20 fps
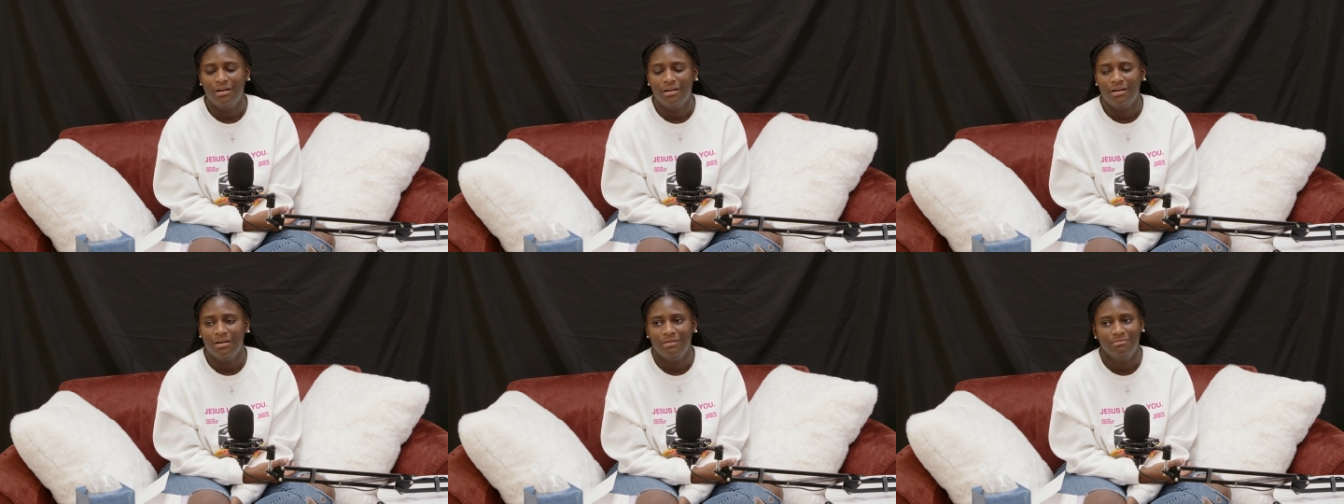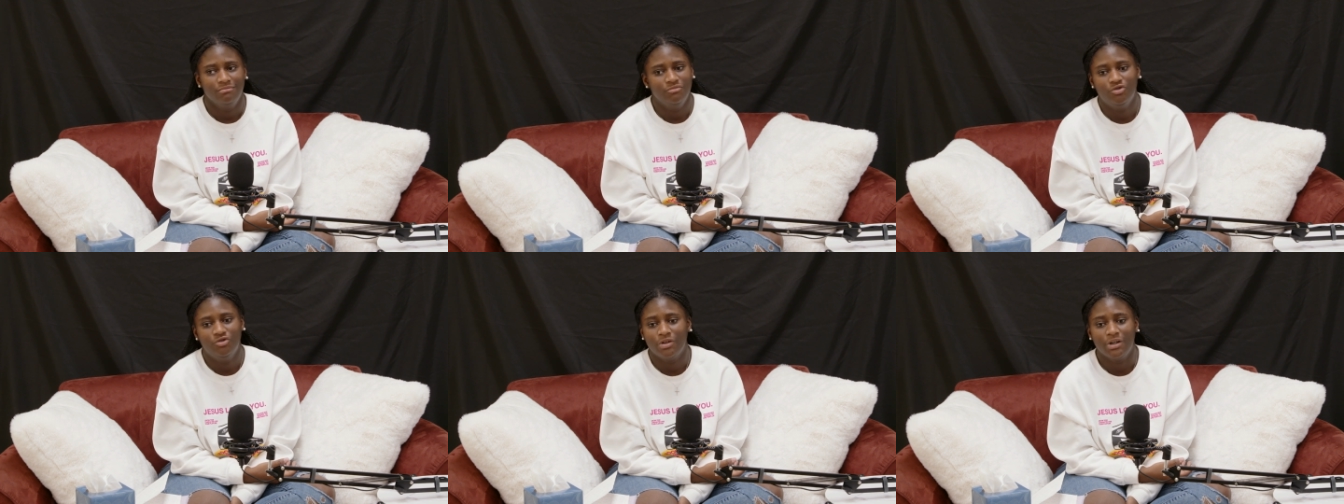
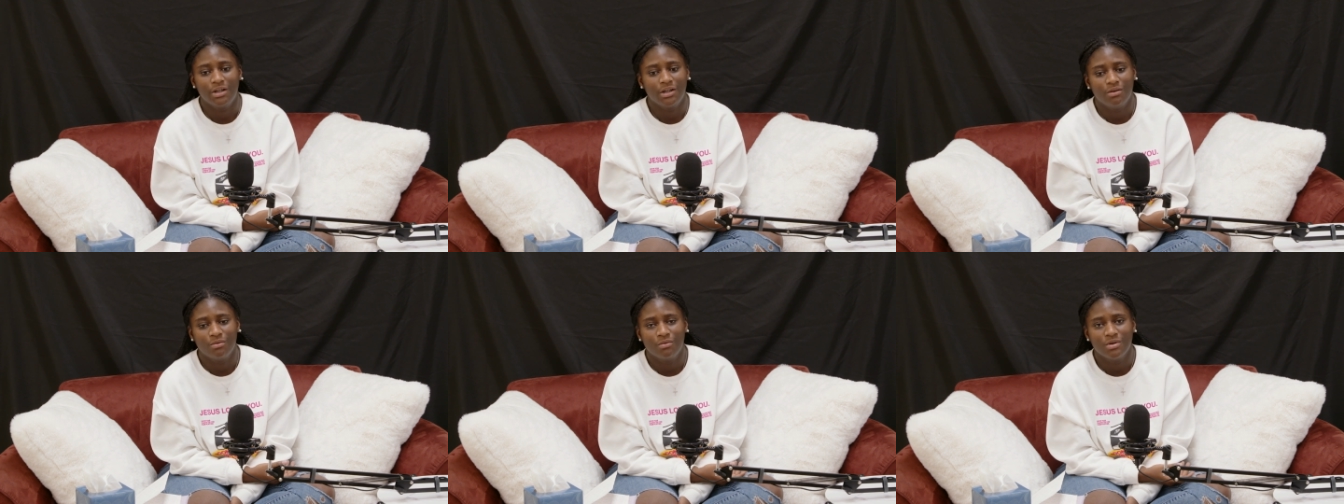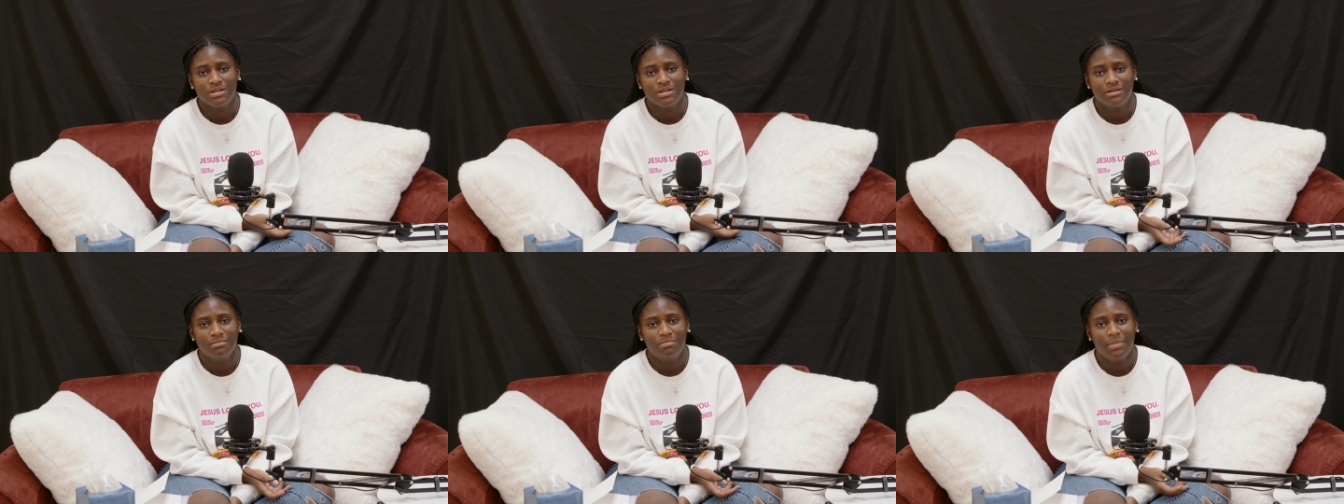drinking
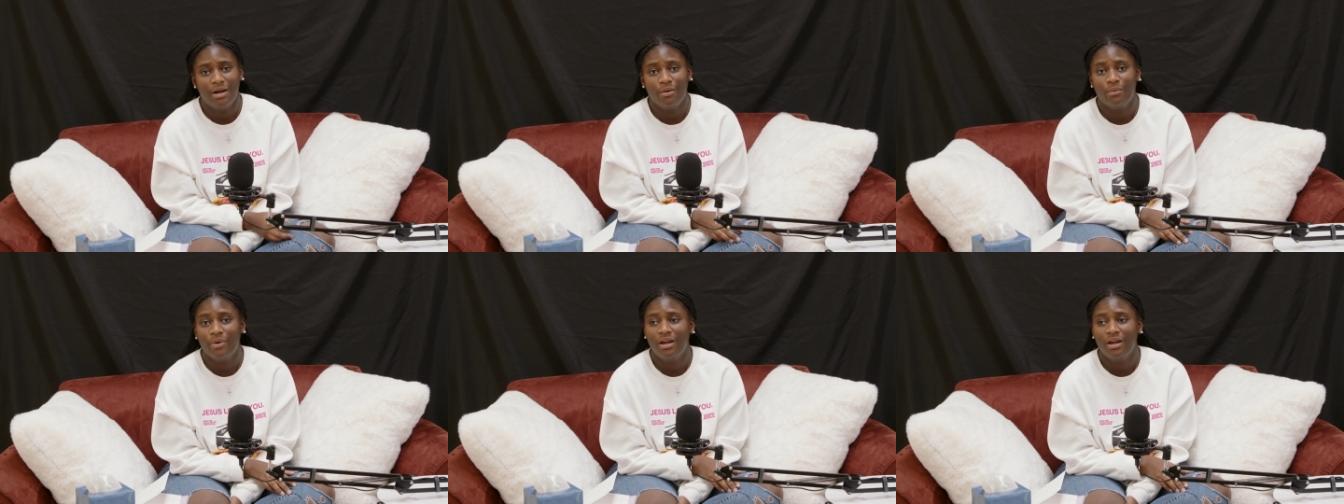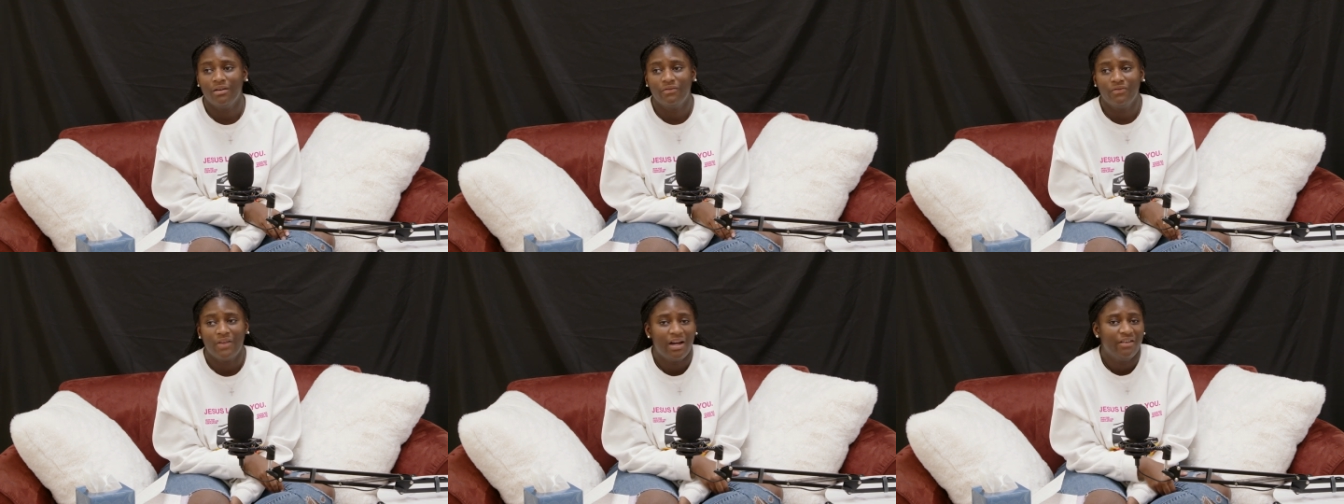was my way of
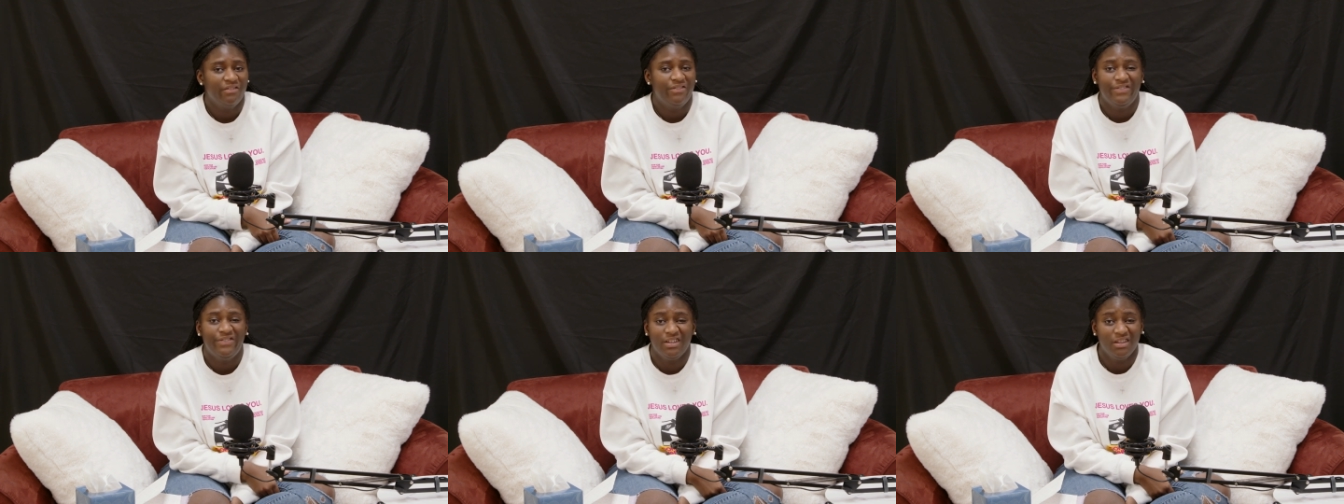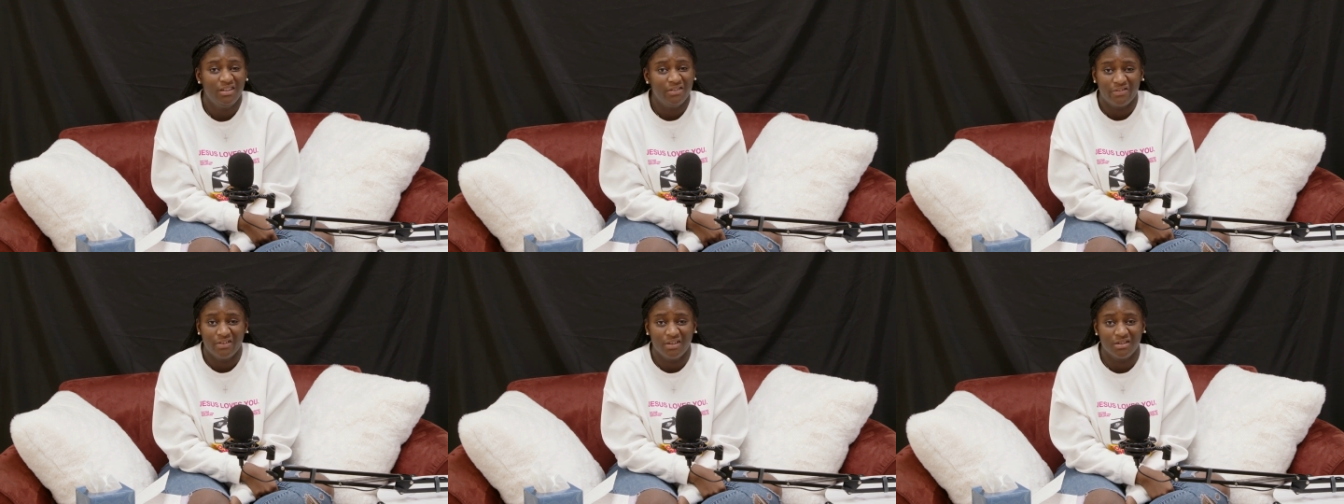not feeling
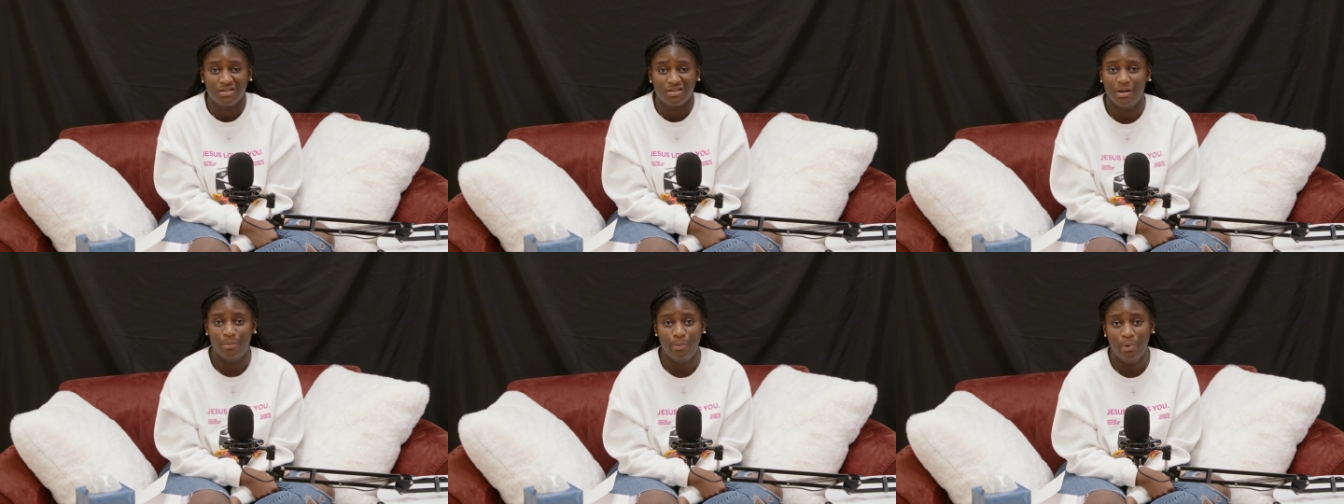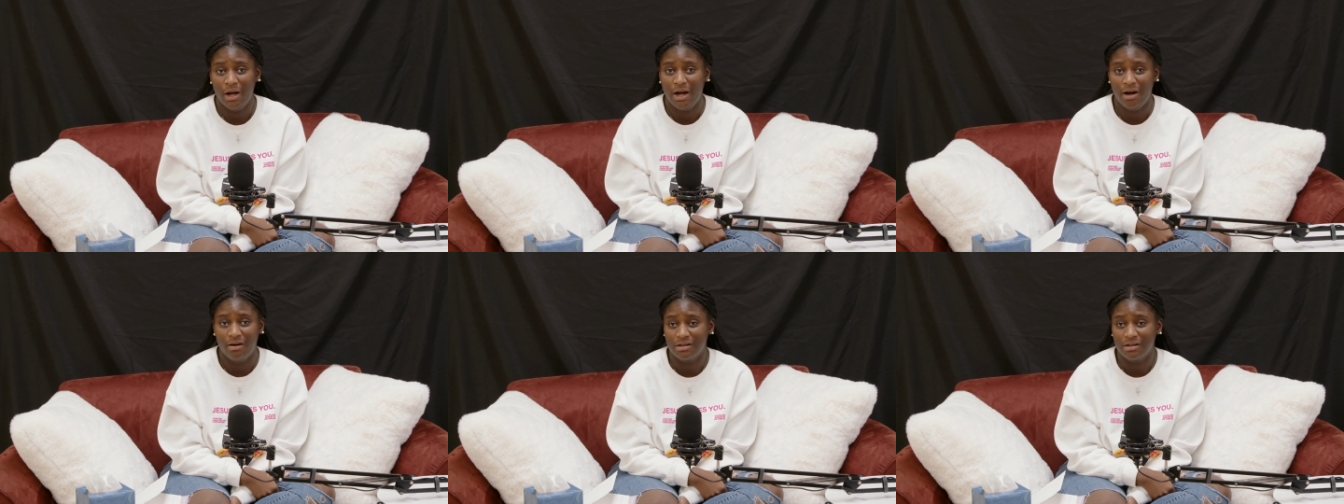for those couple of
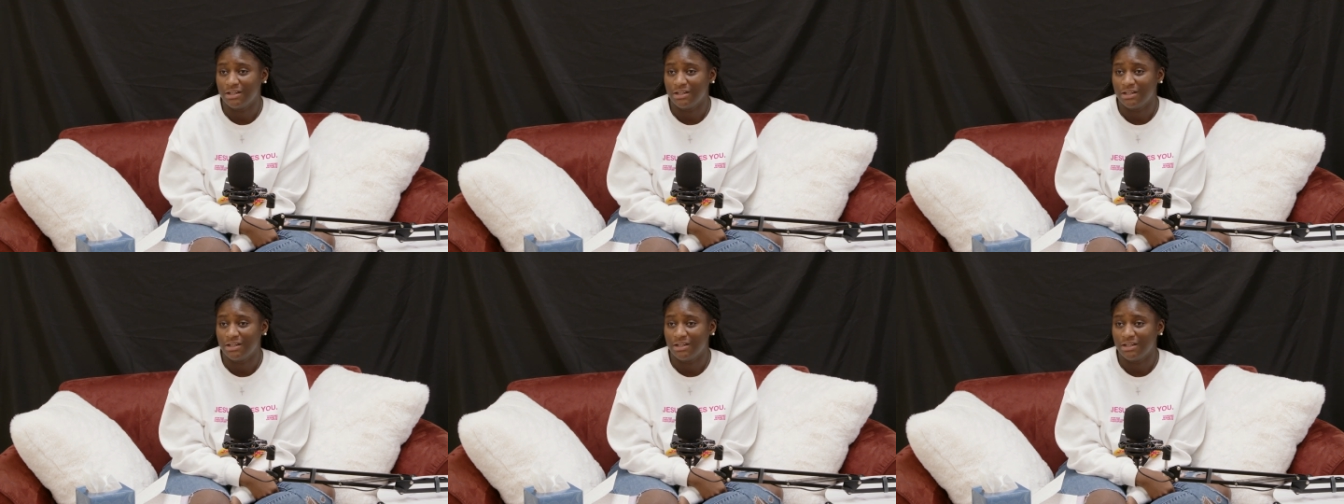hours.